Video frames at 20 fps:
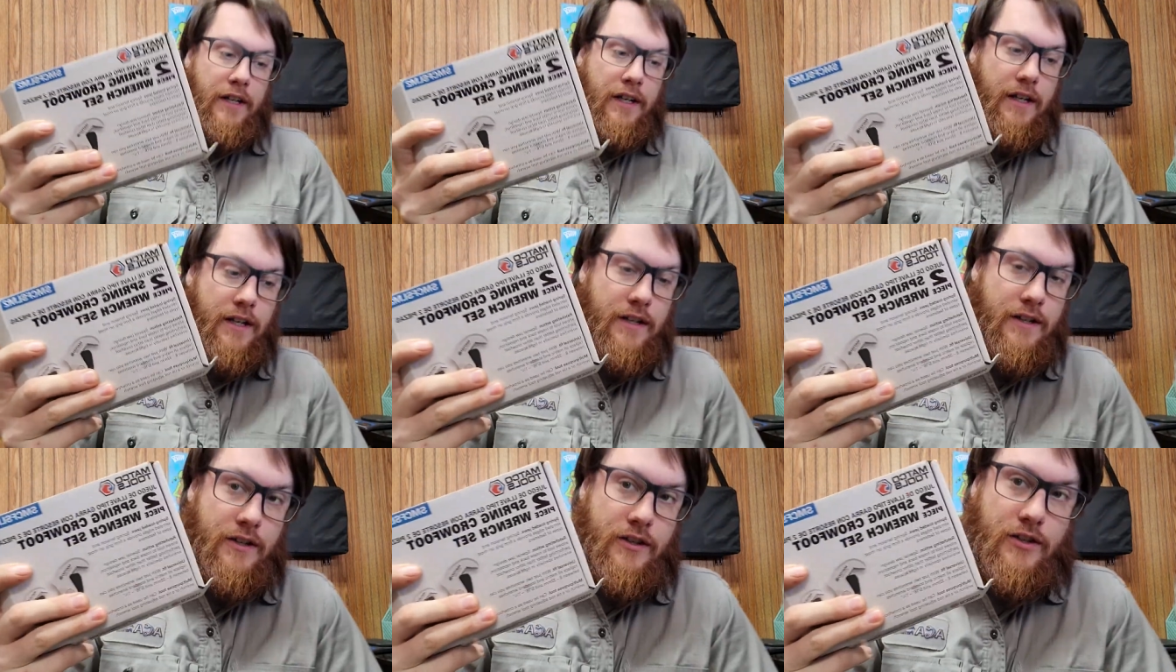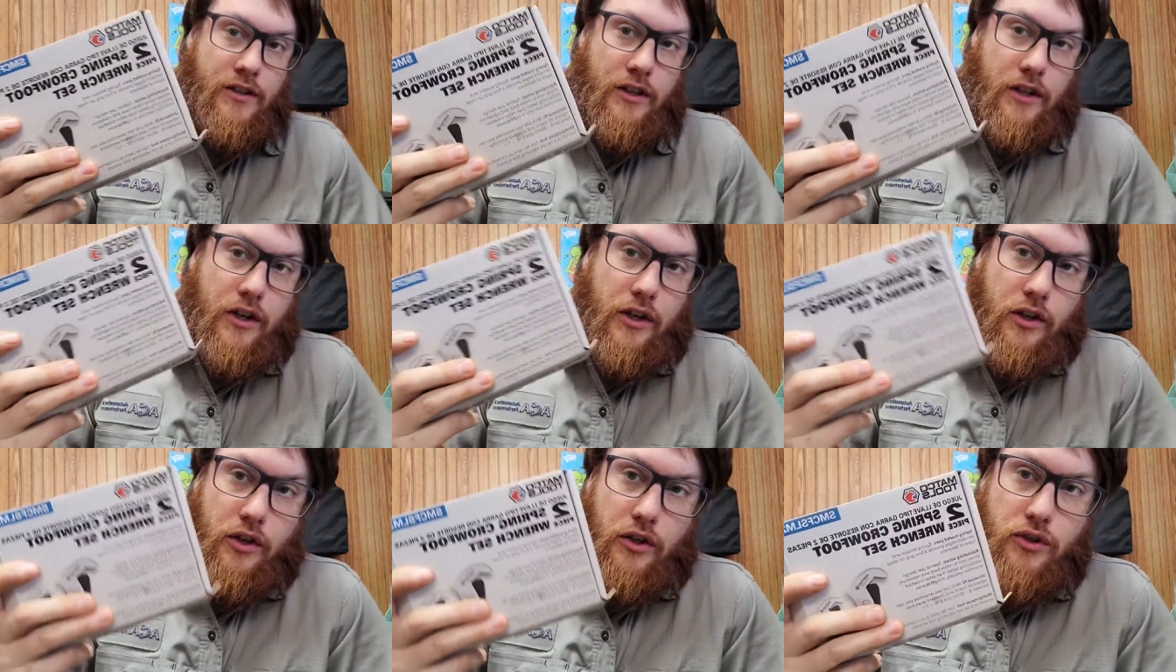is
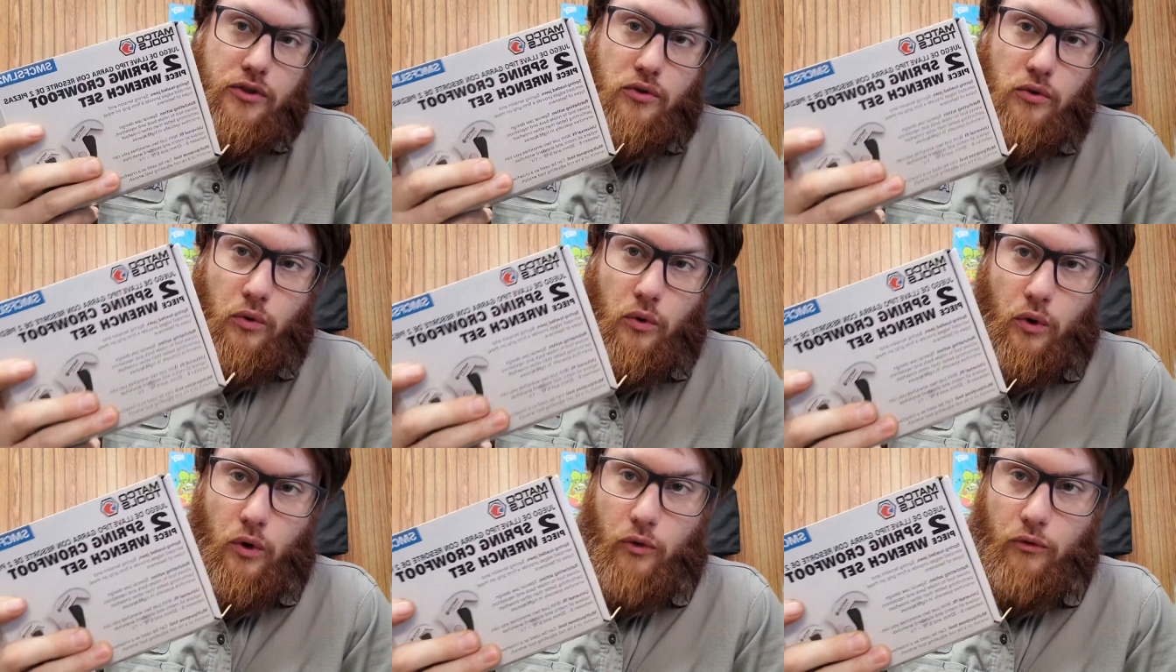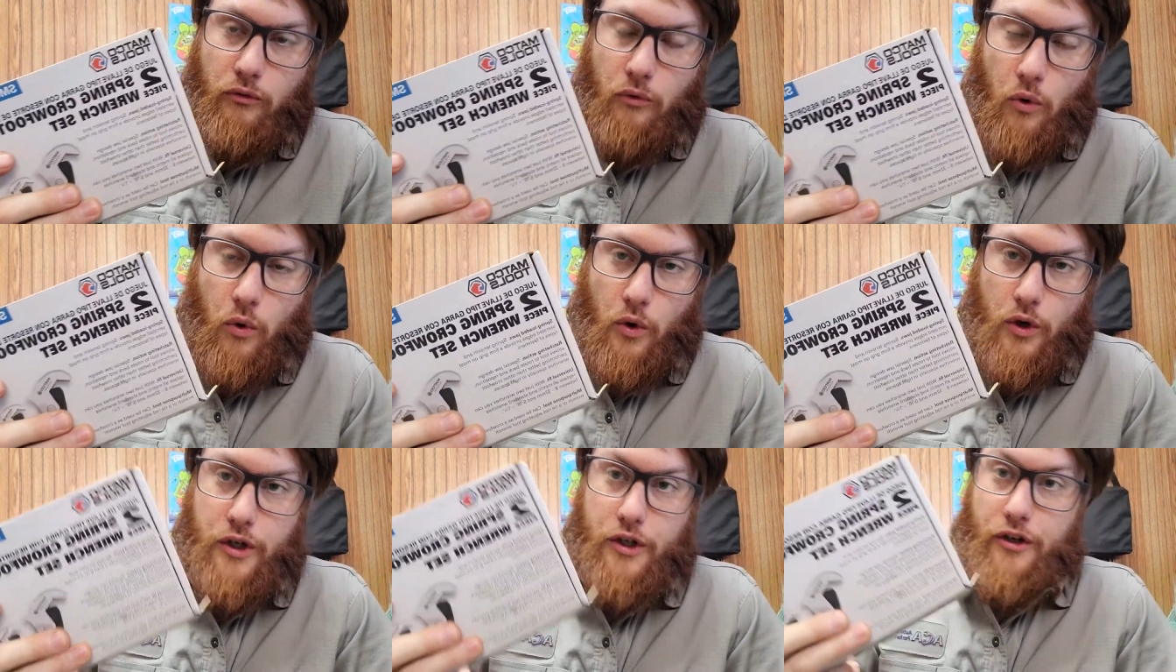a good tool
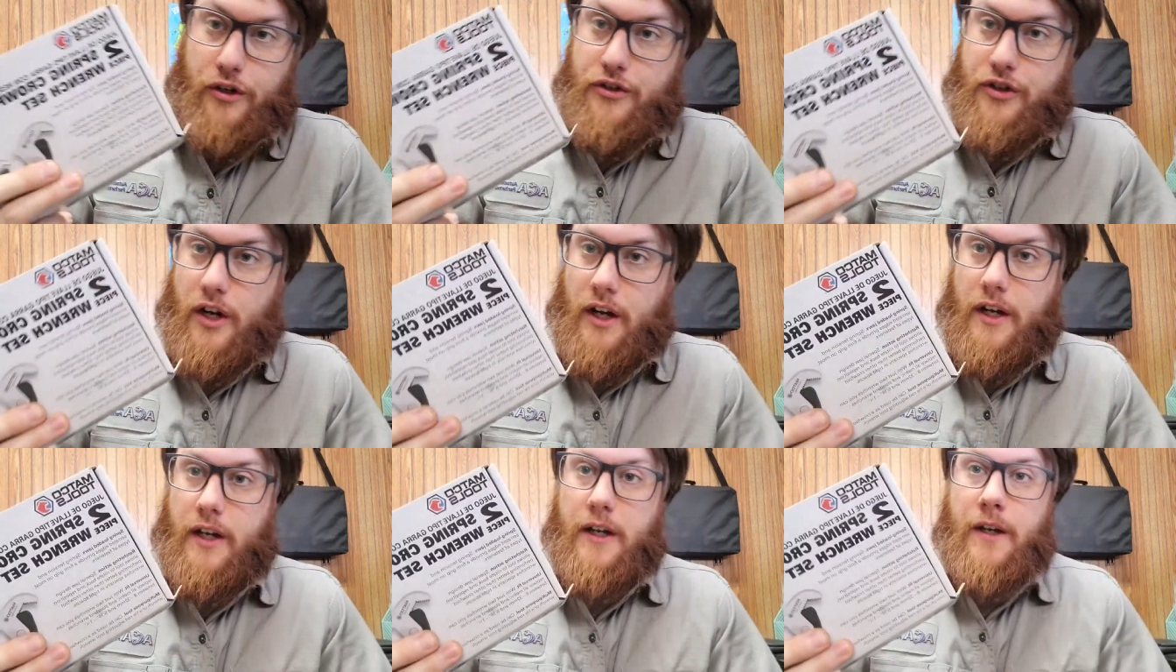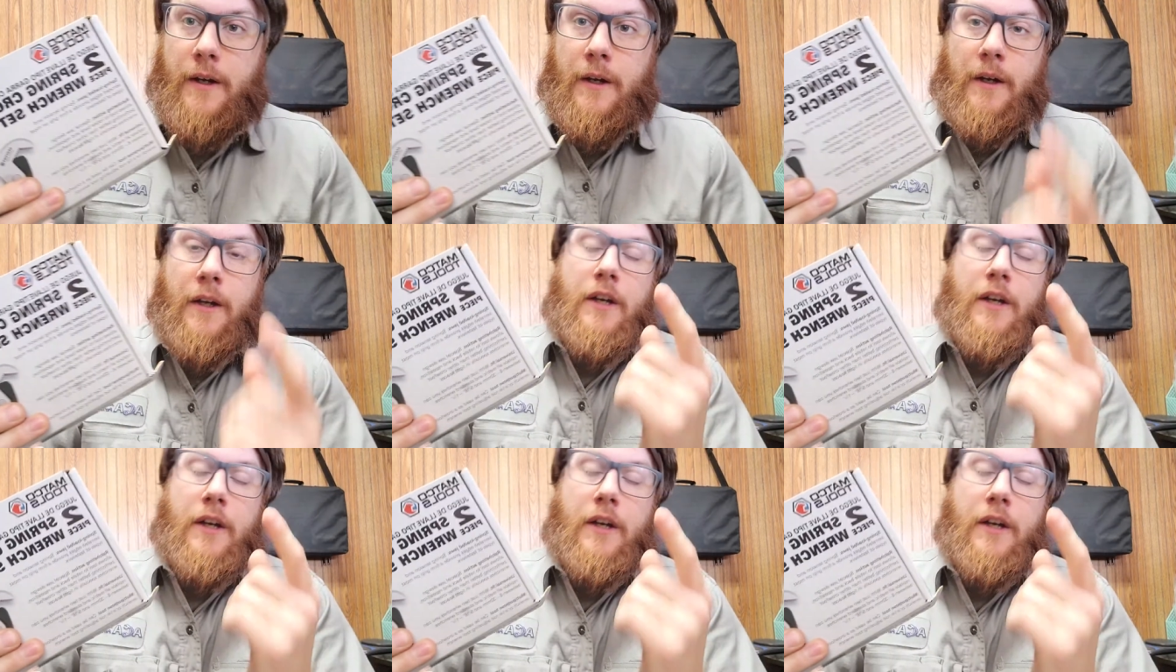for your truck.